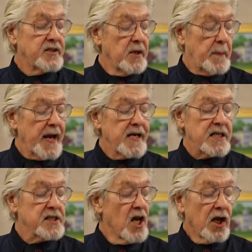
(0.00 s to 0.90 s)
She
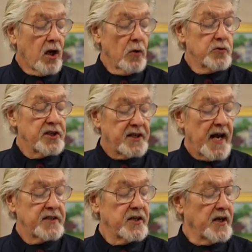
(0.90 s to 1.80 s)
pays close
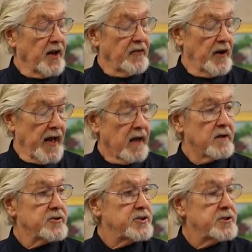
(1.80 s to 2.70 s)
attention to nothing
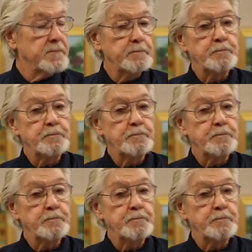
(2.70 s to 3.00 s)
else.